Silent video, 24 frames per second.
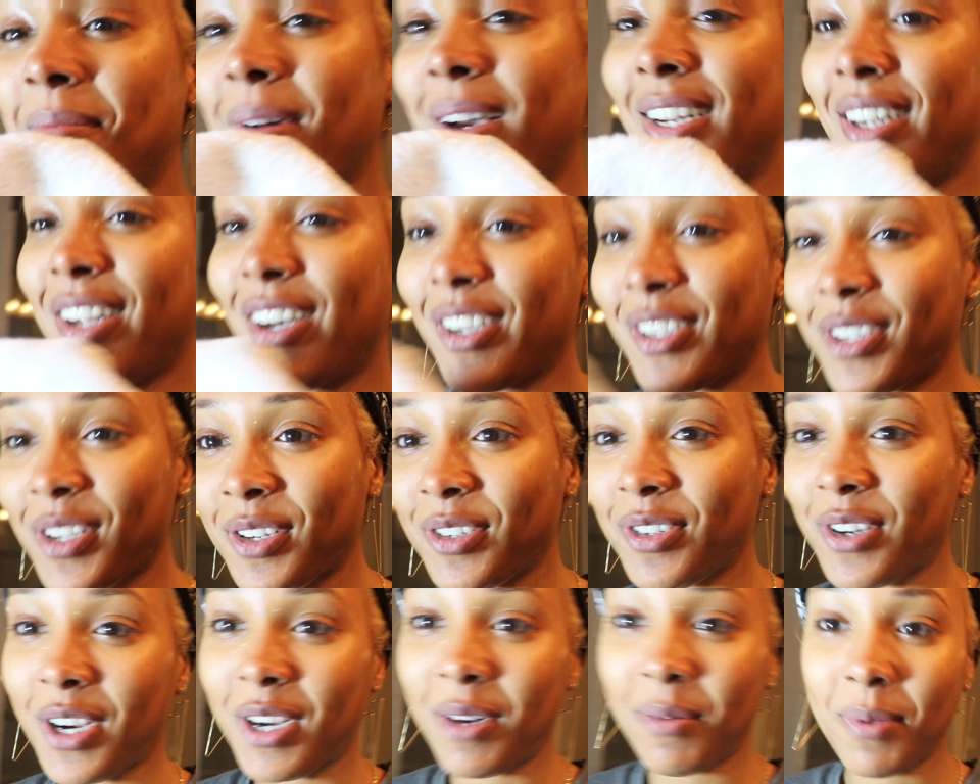My dogs are
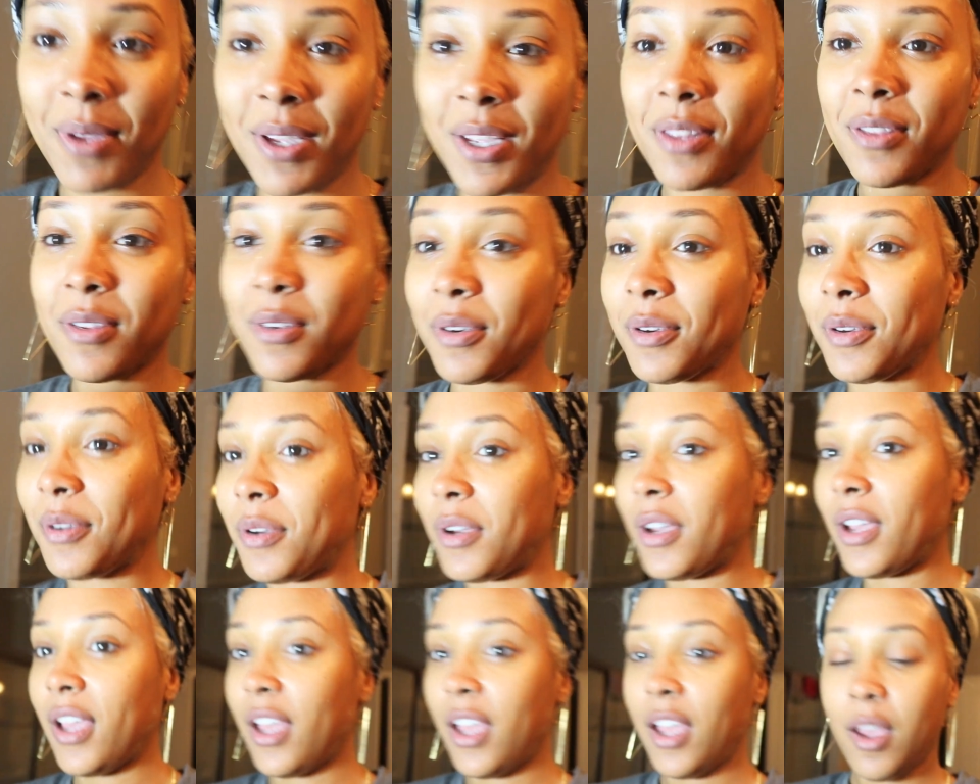trying to peek through,
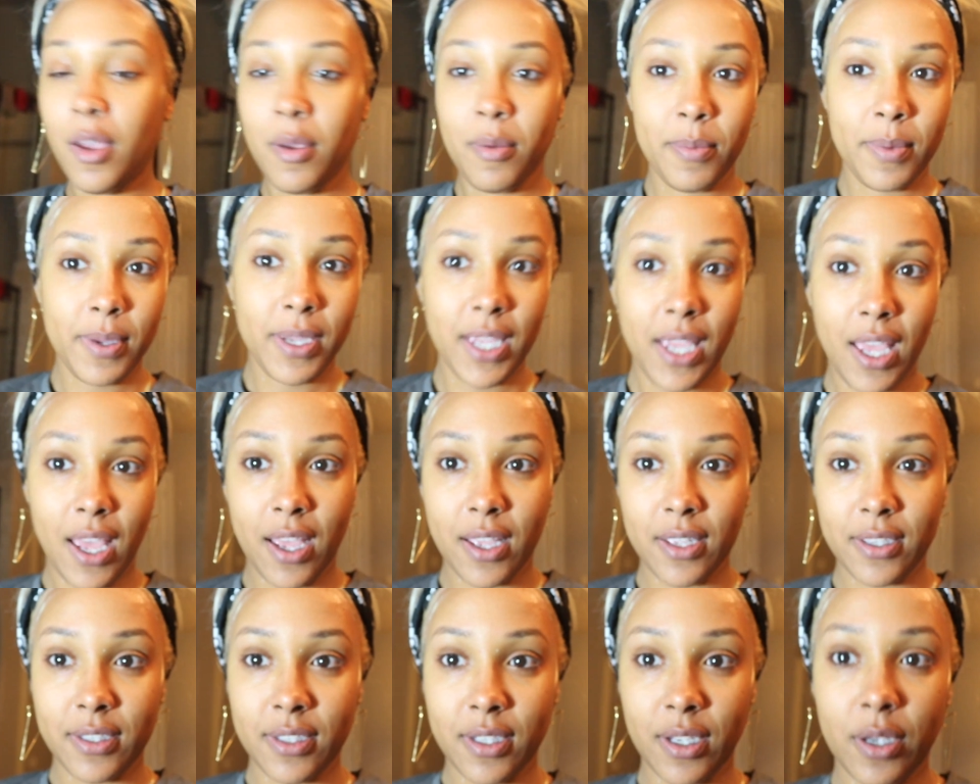but
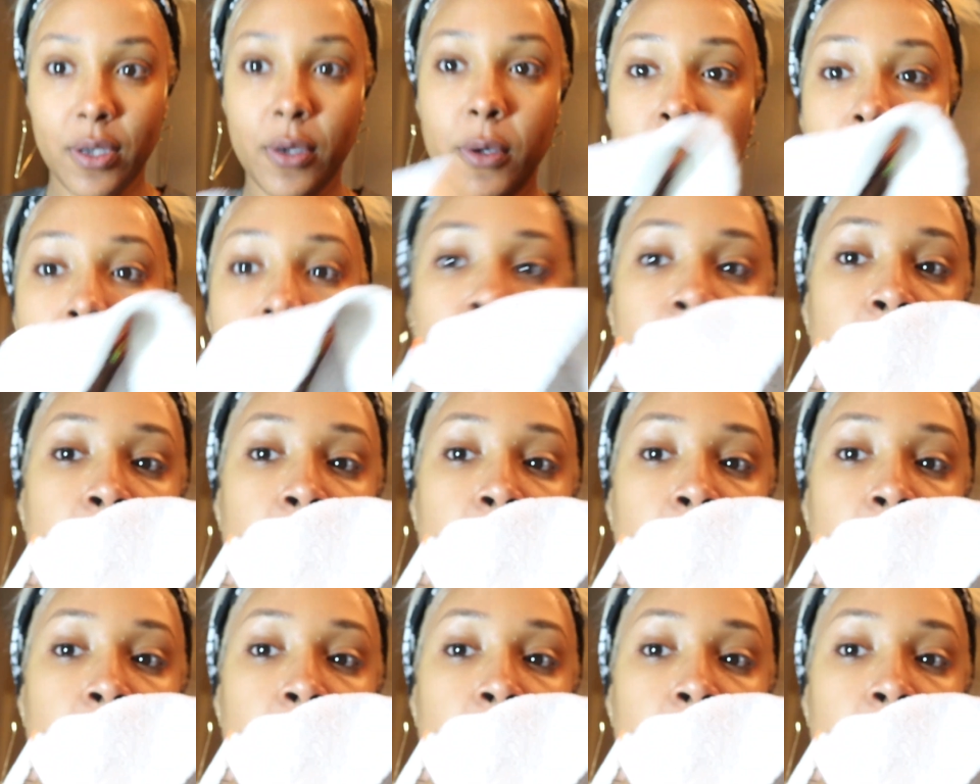yeah, so